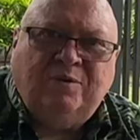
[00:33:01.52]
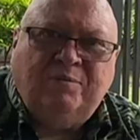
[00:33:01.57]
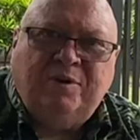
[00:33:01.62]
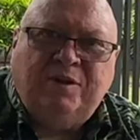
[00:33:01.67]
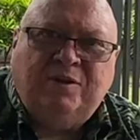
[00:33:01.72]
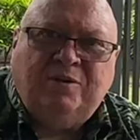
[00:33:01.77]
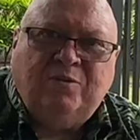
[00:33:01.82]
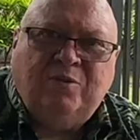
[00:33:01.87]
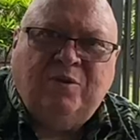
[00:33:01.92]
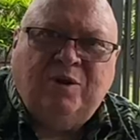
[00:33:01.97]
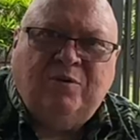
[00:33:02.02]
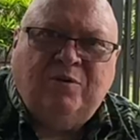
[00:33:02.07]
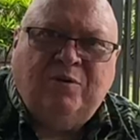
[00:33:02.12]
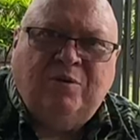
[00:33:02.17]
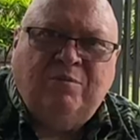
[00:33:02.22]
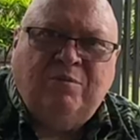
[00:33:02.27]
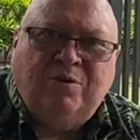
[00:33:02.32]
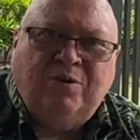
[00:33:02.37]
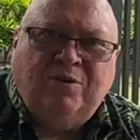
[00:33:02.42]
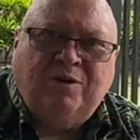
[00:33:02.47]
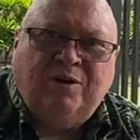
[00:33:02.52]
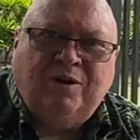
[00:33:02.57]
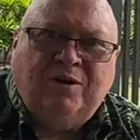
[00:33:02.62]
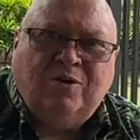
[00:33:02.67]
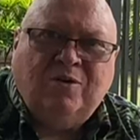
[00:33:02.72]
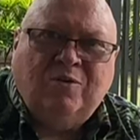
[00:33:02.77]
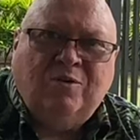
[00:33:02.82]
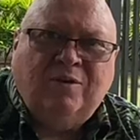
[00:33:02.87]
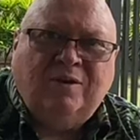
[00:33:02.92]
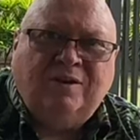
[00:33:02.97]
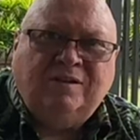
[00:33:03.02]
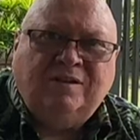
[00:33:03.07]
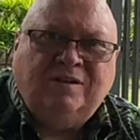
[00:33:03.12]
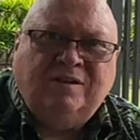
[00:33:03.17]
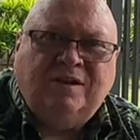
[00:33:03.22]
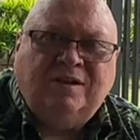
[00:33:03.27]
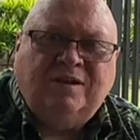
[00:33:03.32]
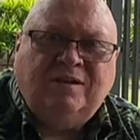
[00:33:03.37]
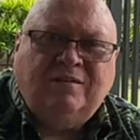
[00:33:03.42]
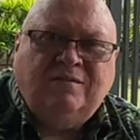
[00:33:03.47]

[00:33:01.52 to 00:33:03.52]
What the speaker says: be 21 million coins in it.